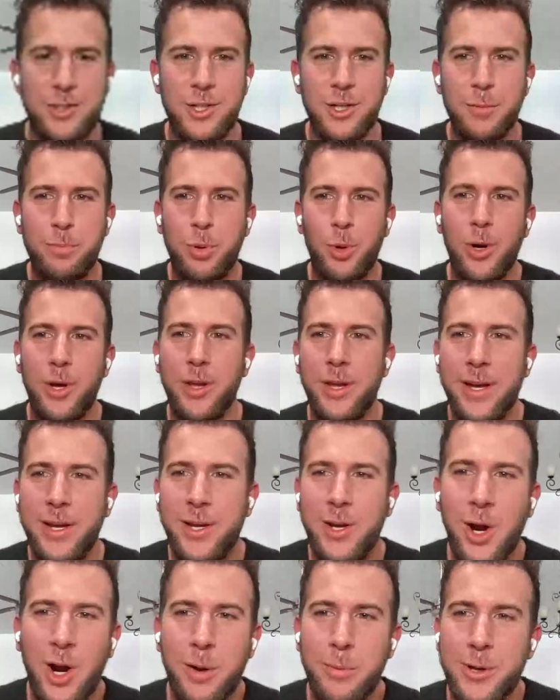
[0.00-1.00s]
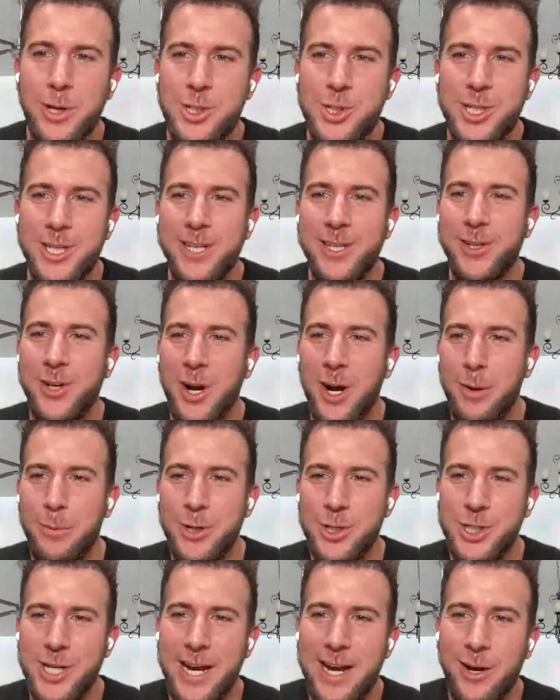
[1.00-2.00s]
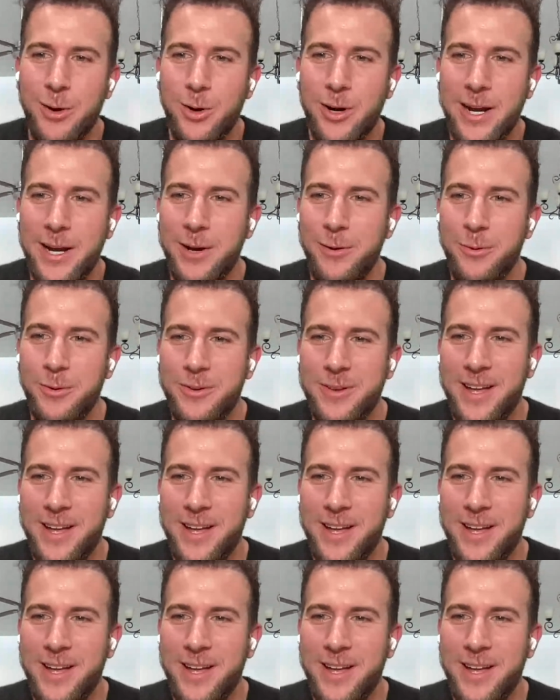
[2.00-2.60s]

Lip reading: your point, like garbage in, garbage out, right?